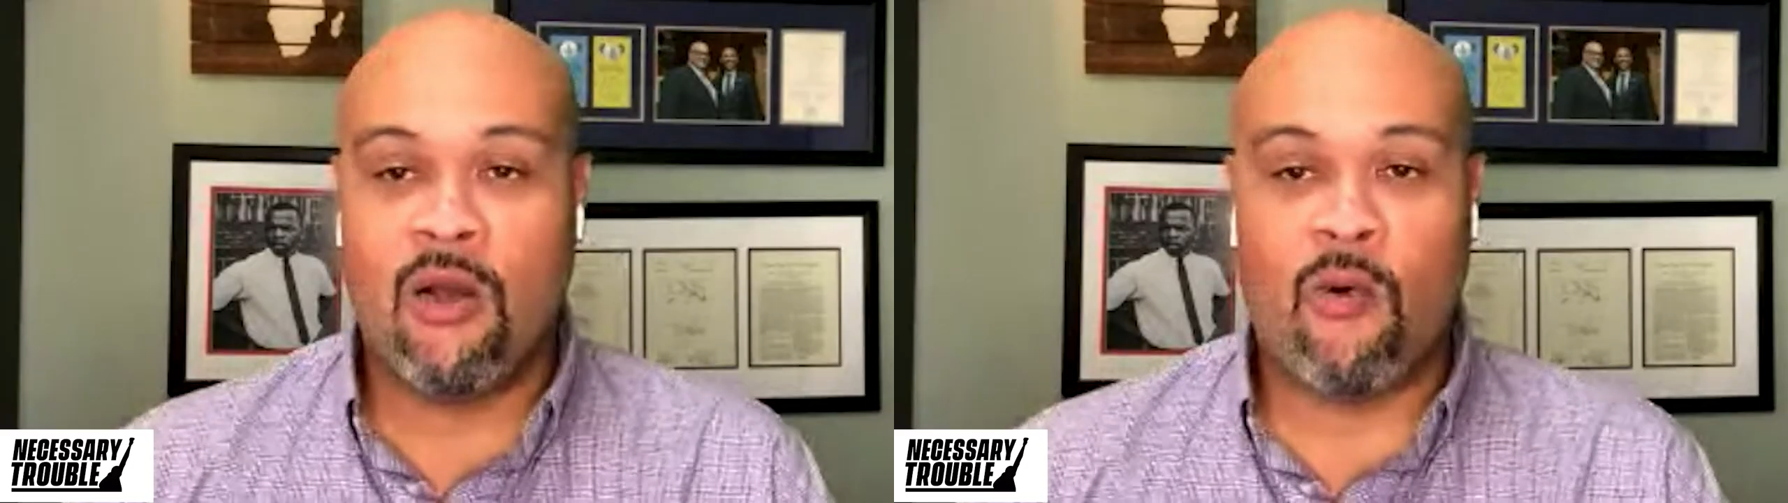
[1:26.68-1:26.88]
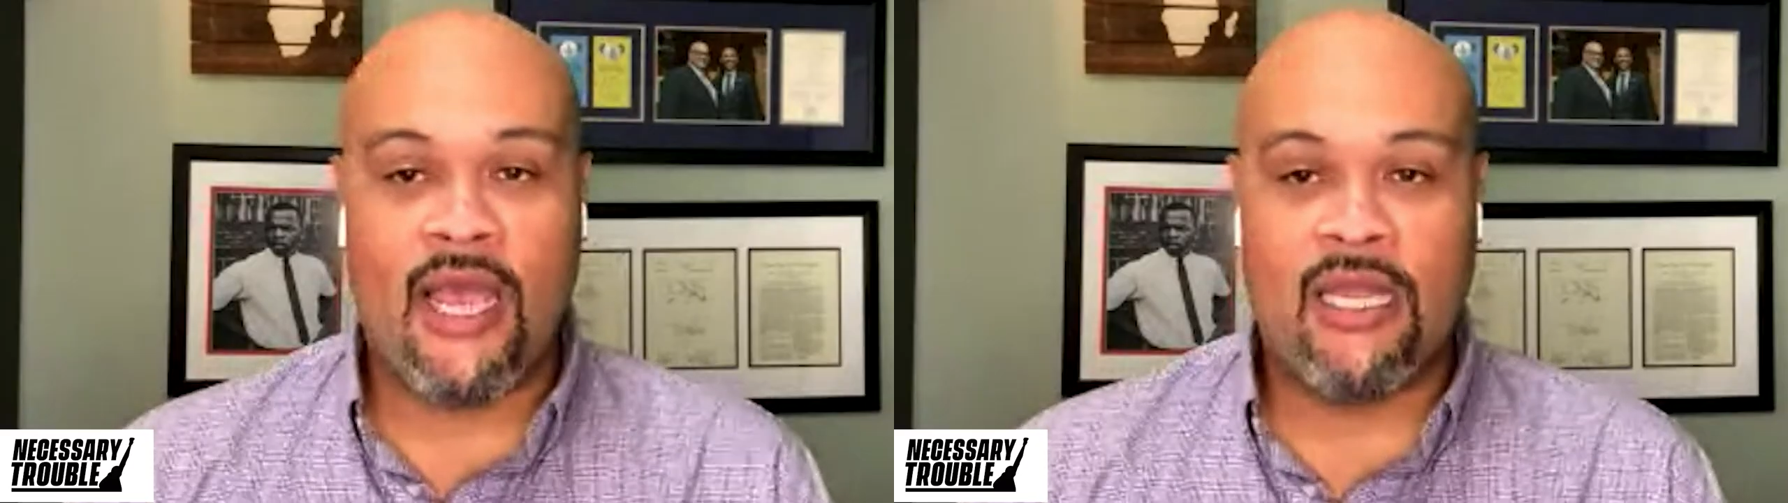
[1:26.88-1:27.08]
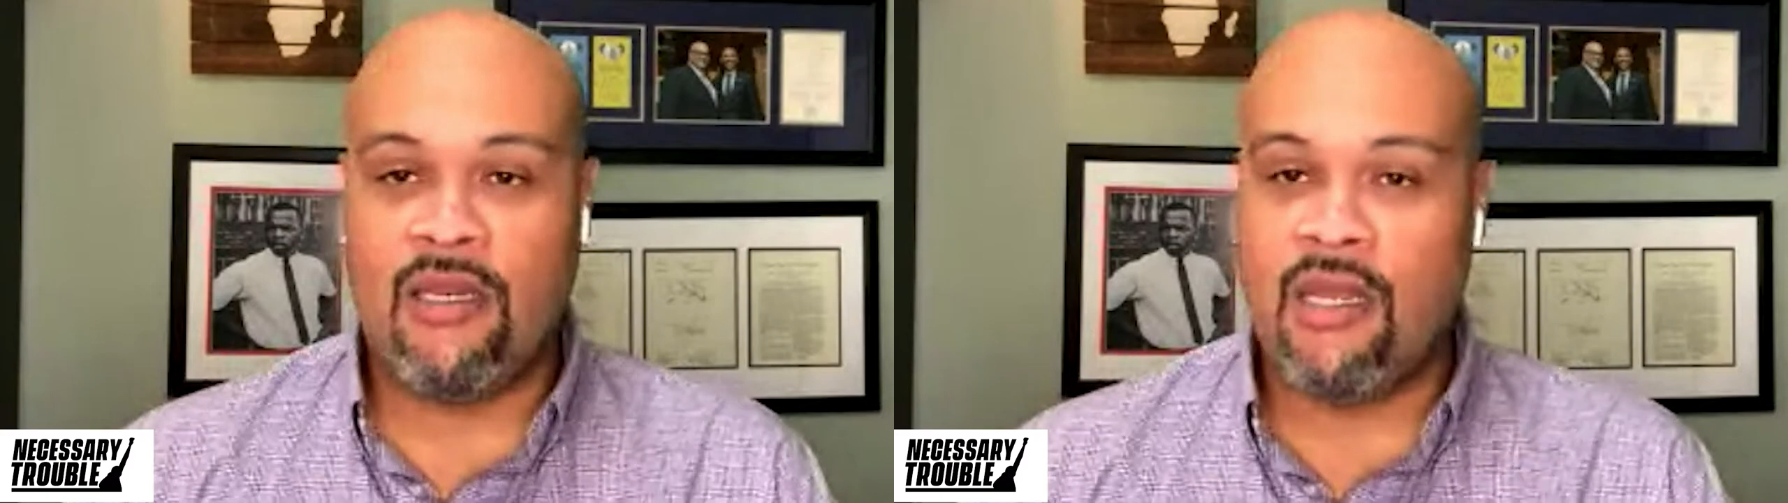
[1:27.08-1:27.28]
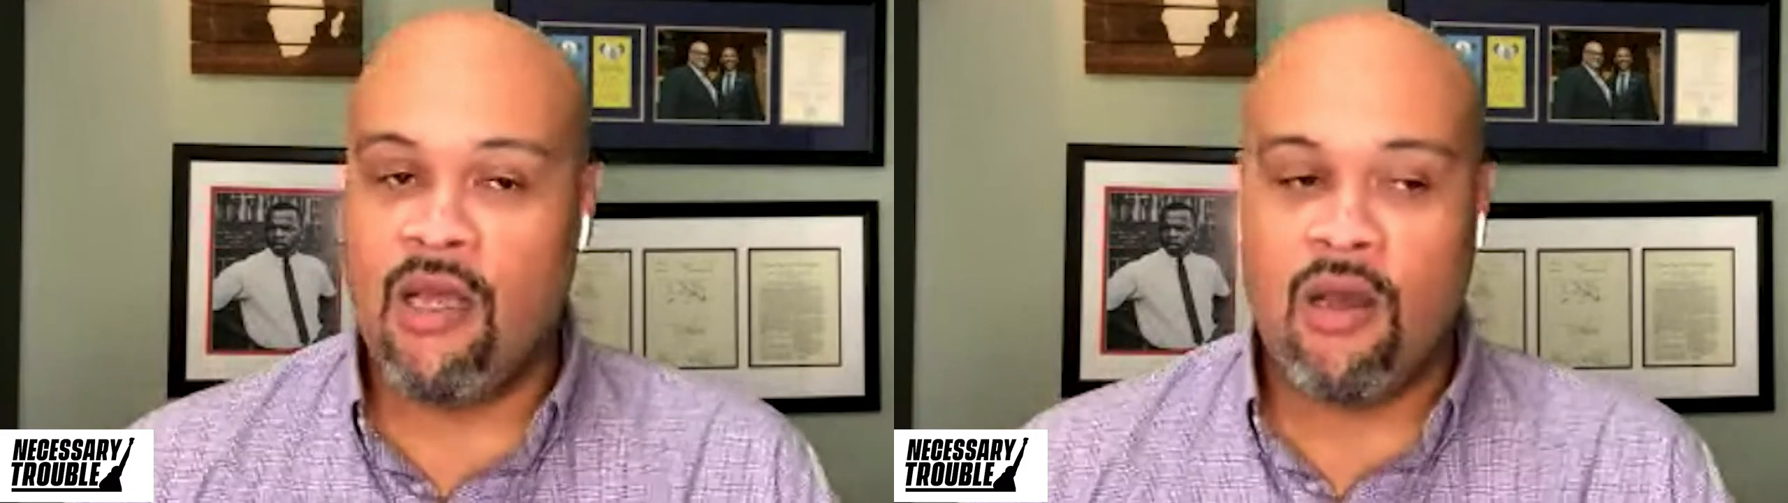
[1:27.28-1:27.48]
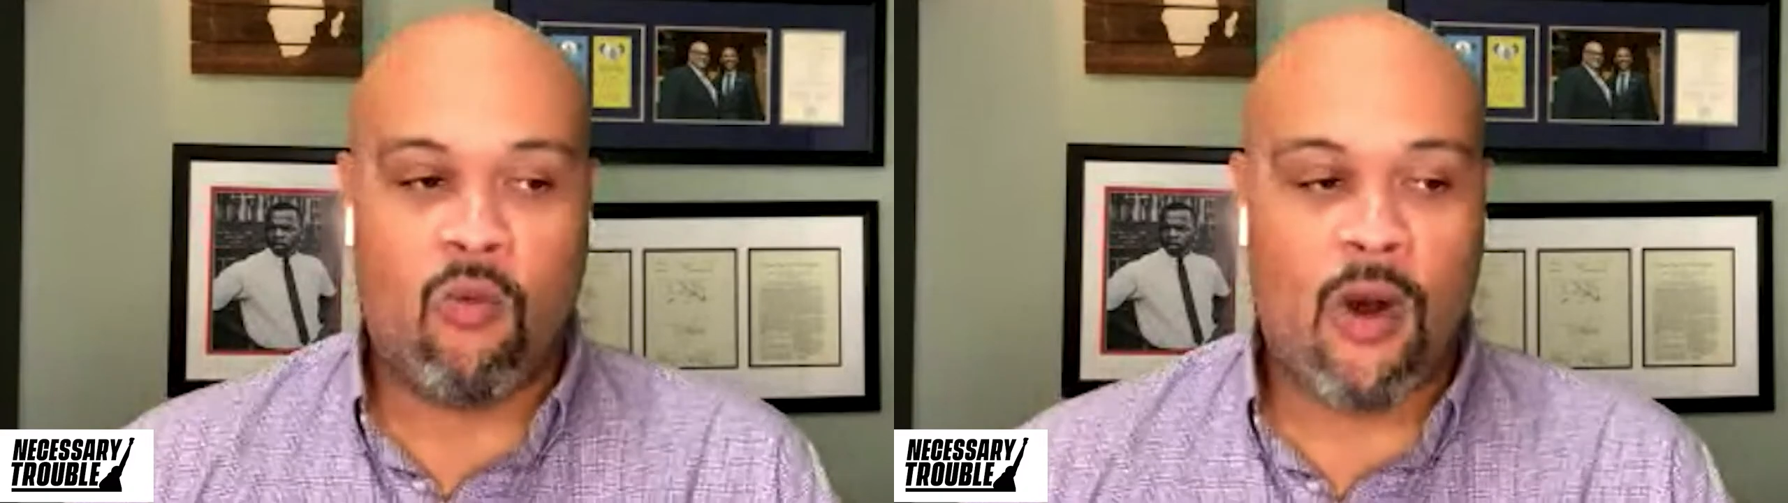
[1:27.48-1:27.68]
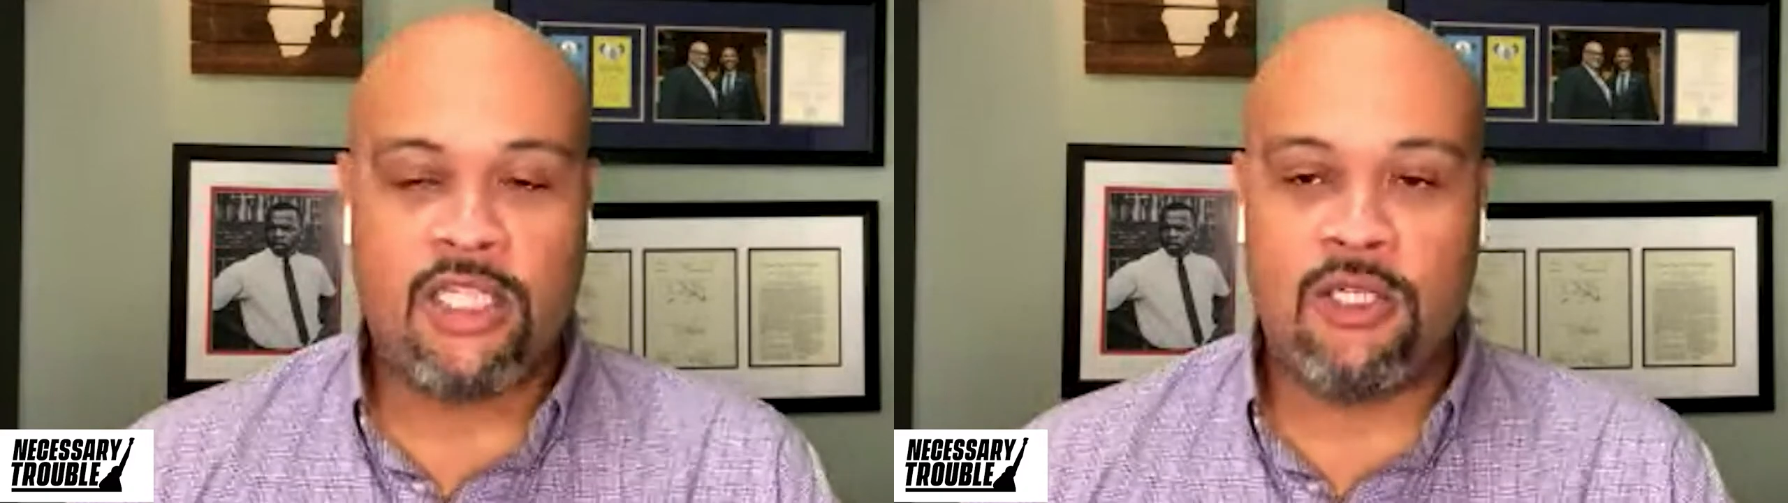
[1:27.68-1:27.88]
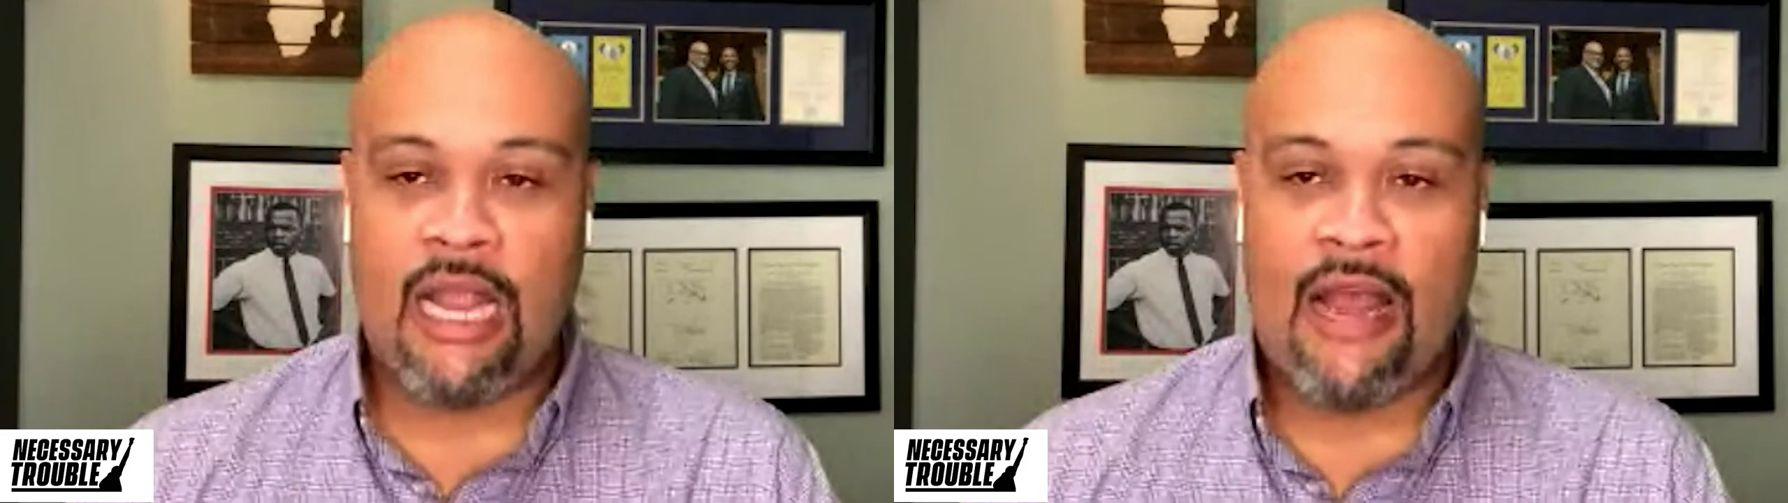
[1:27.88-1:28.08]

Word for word: Gwen, once you